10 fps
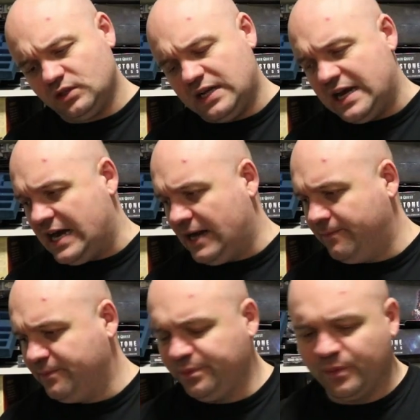
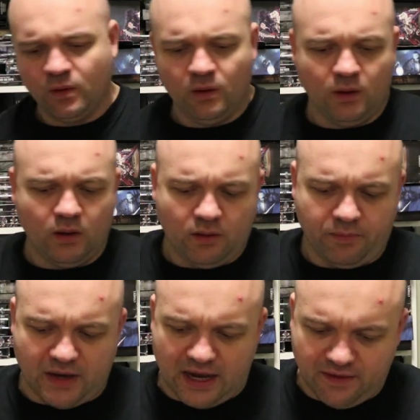Um,
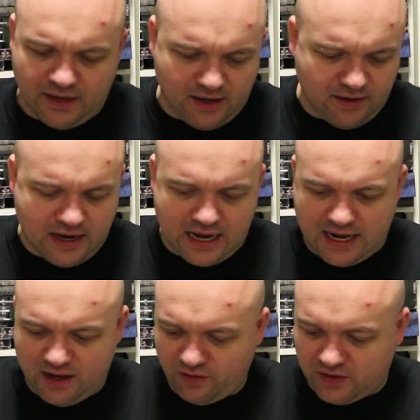and then
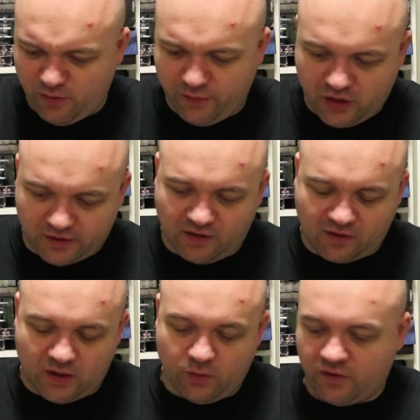uh, then we've got
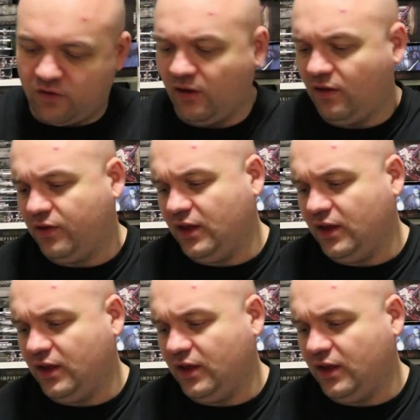this one, which is